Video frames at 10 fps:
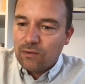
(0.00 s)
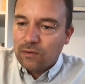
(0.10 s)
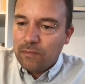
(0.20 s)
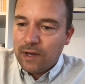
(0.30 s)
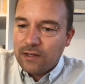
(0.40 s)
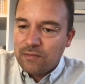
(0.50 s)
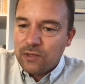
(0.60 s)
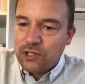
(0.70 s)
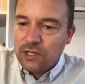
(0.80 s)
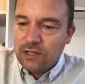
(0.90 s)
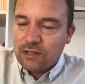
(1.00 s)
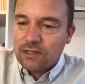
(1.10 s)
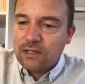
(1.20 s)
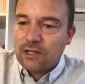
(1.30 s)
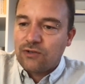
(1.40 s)
old beds, machines,
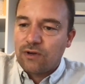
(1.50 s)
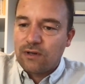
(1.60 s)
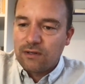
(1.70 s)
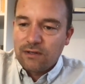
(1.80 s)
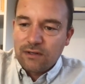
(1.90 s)
etc.?